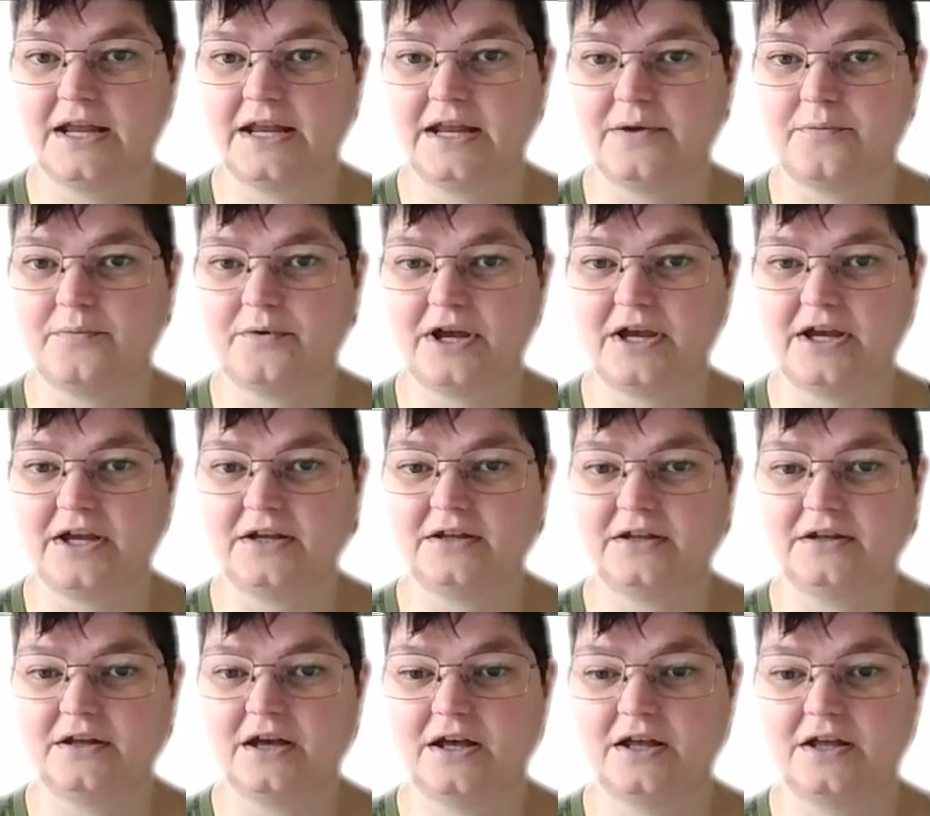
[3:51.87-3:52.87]

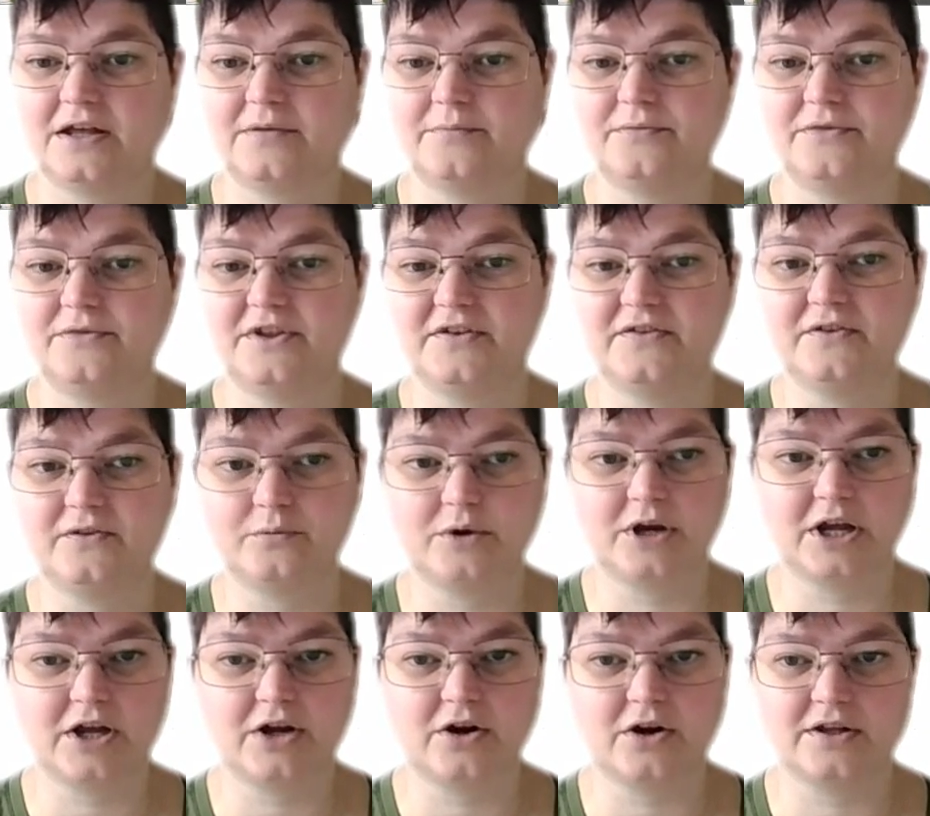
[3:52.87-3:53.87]
Anyway, this is
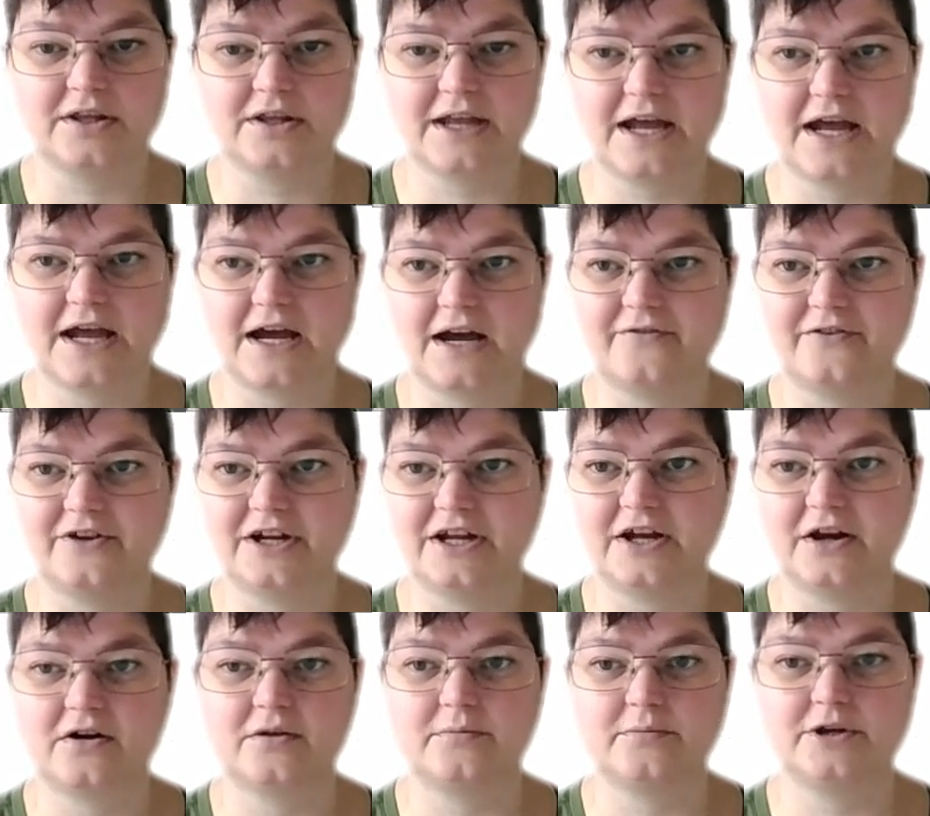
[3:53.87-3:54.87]
what I currently have, and I
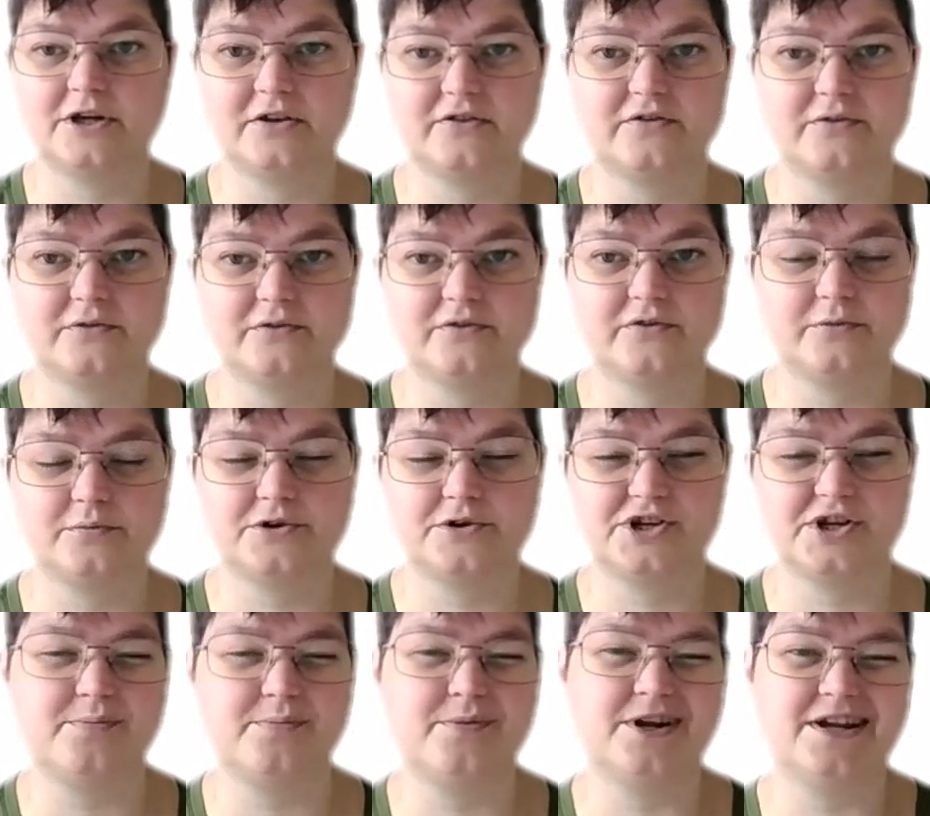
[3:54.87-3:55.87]
got it because it was super
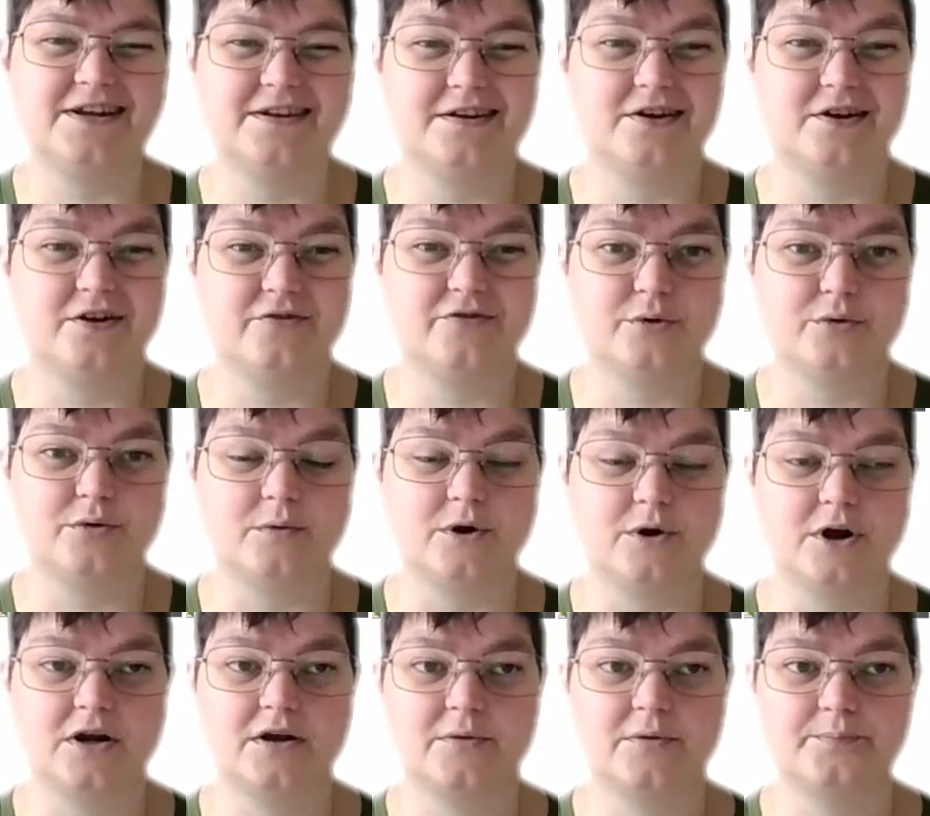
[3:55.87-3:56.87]
cheap and I didn't know if it would
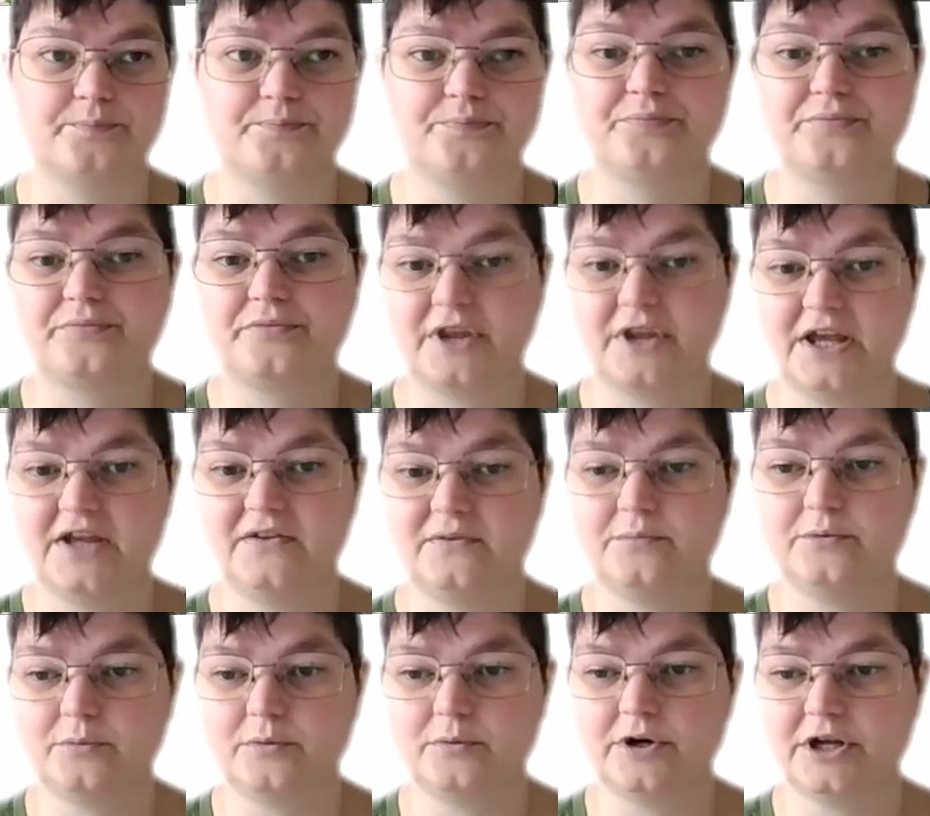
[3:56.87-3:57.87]
work. It's
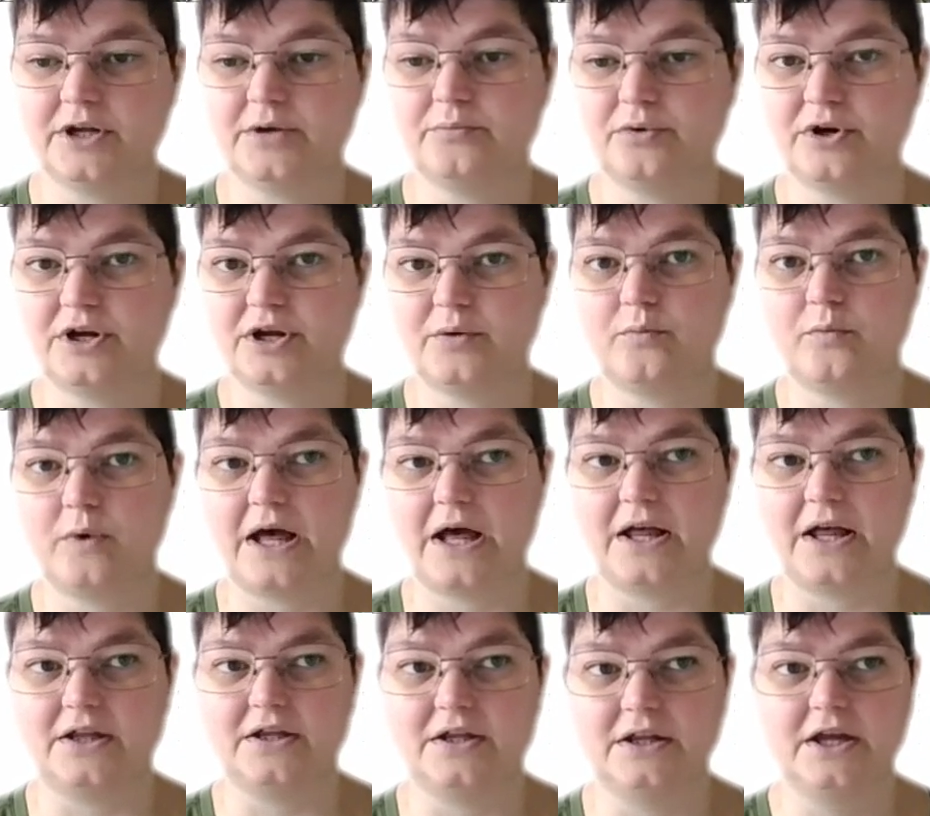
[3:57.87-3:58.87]
been working pretty
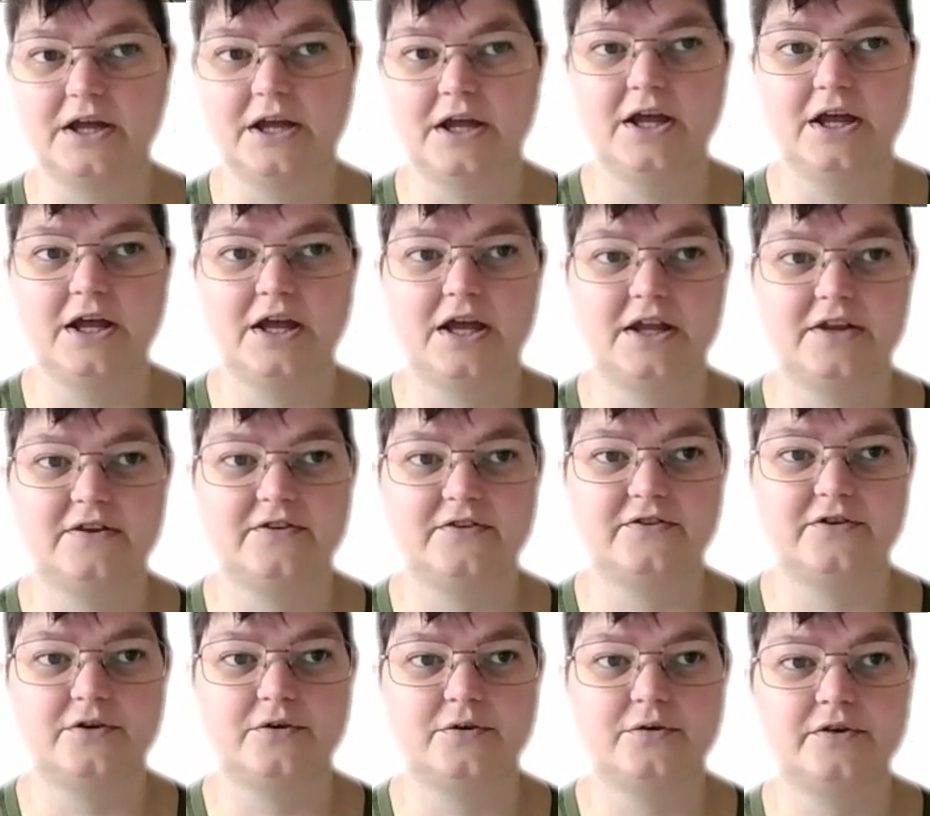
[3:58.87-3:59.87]
well. And
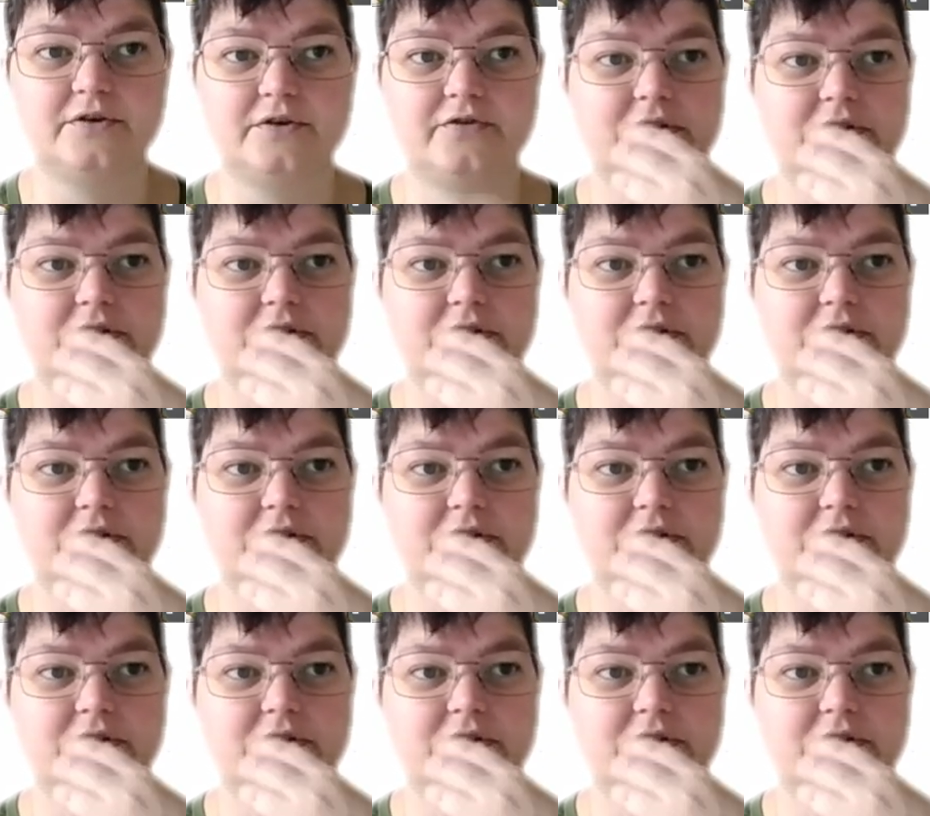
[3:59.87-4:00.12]
so